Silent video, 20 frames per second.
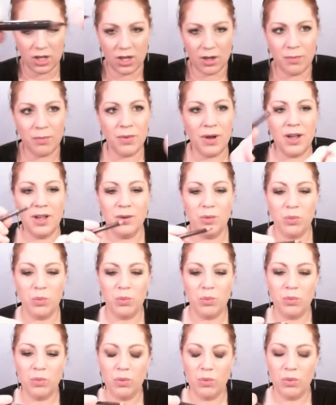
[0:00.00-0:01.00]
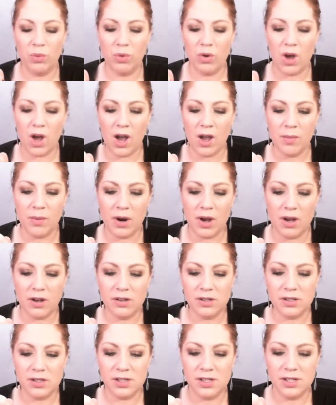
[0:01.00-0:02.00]
my
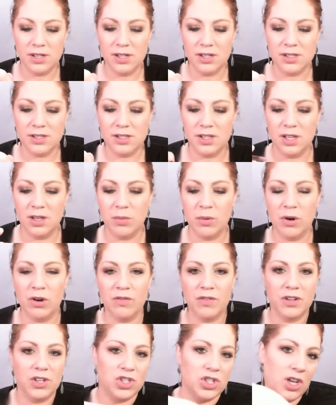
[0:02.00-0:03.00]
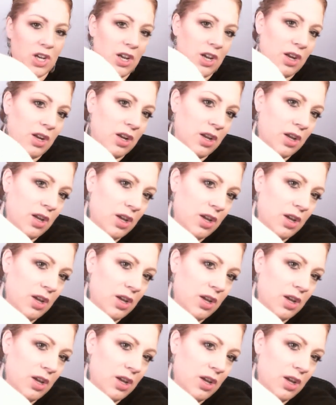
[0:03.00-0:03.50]
eyebrows. It is the perfect shade.